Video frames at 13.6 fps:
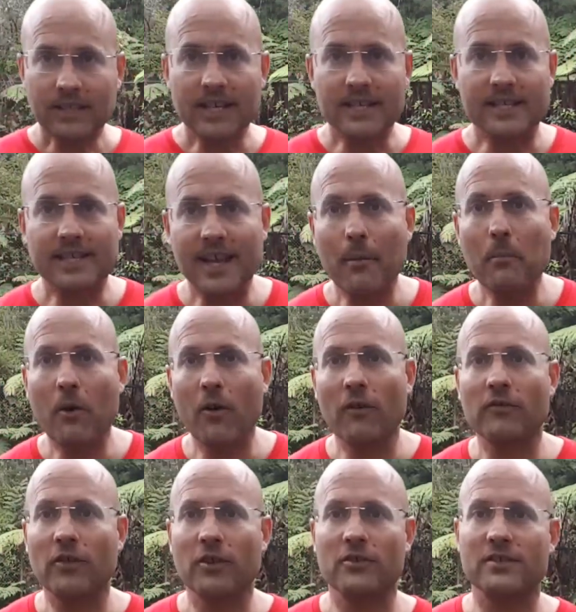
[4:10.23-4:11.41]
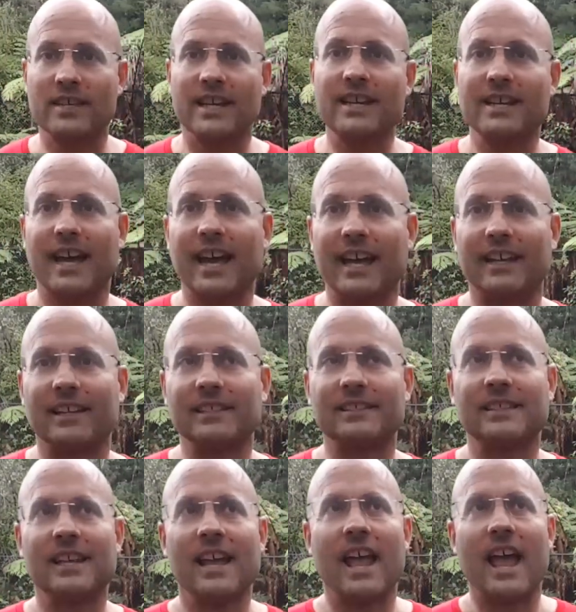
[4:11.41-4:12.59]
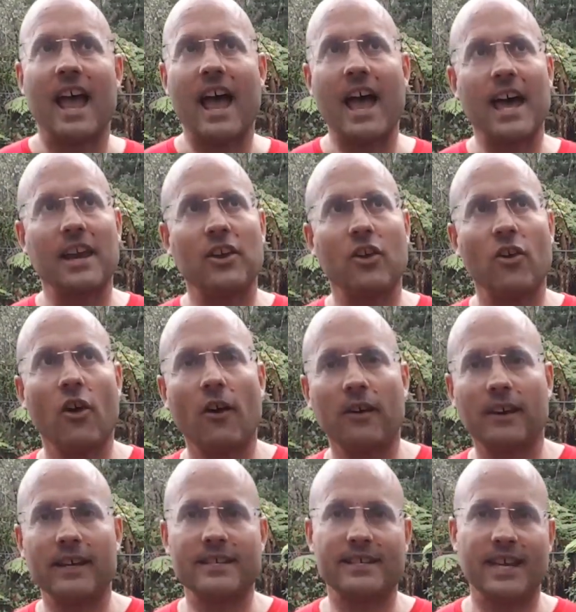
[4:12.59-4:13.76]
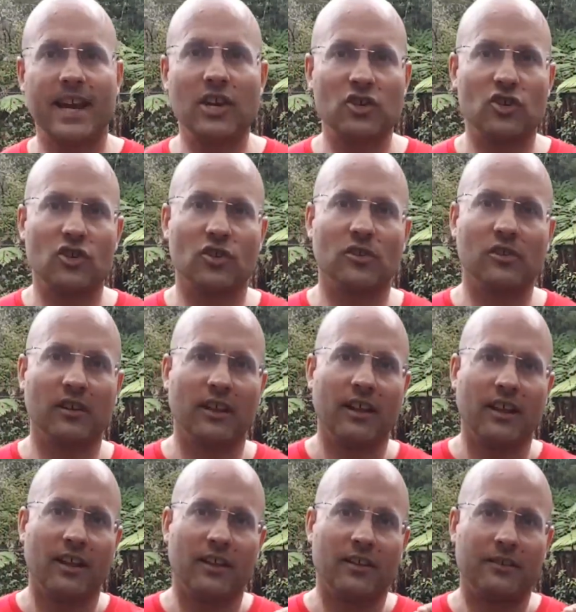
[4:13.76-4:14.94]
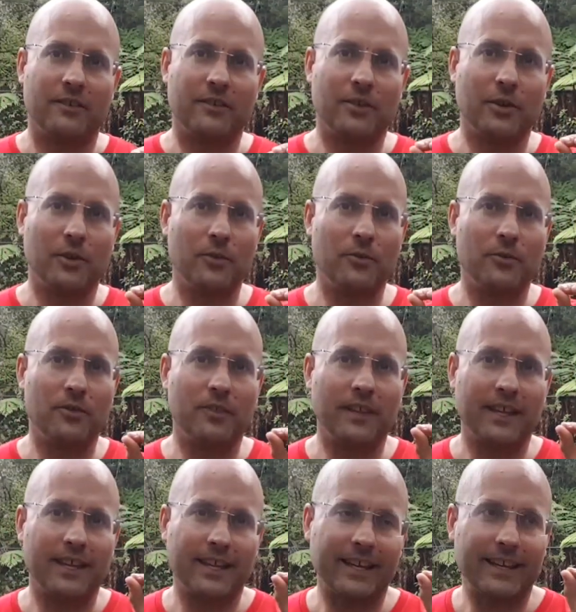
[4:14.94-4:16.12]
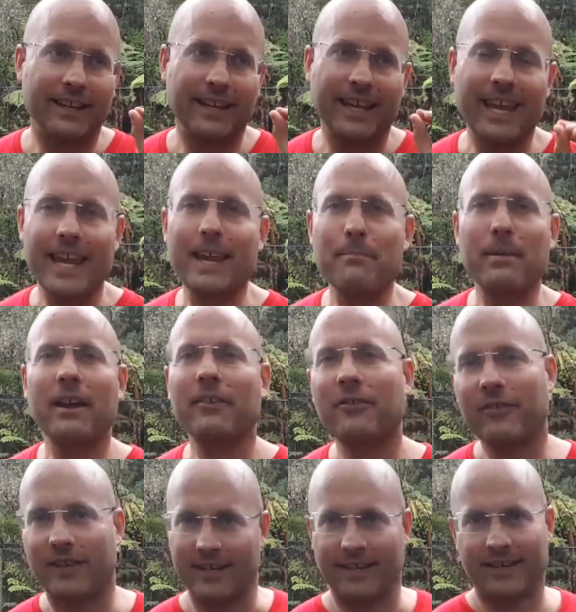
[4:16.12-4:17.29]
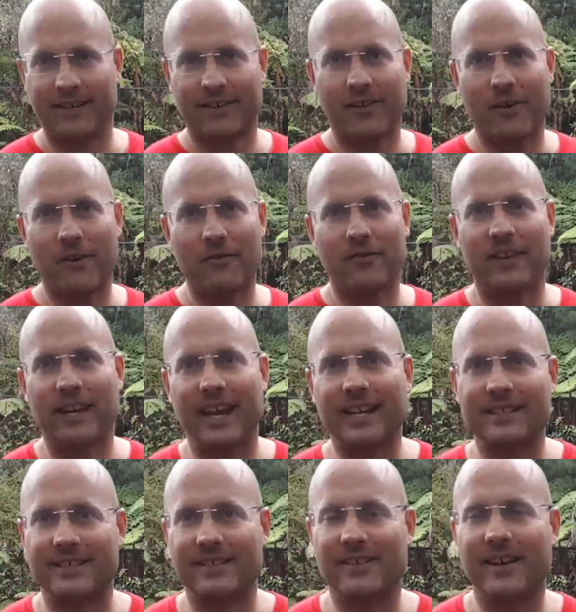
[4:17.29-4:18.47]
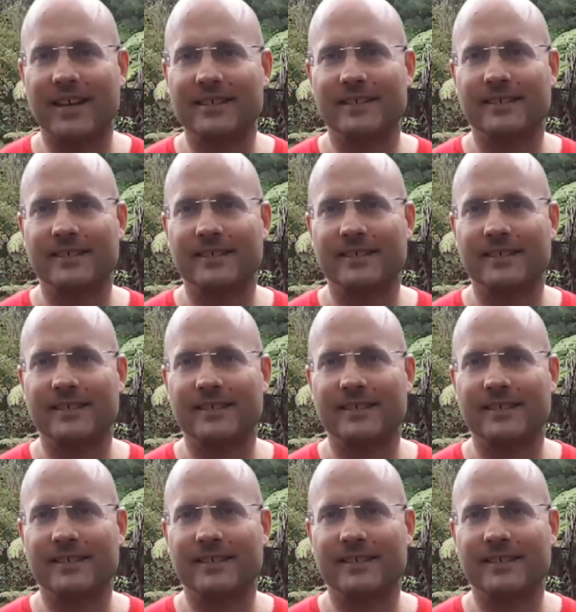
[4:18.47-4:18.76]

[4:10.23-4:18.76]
some of those details are not essential to the key benefit of an exercise.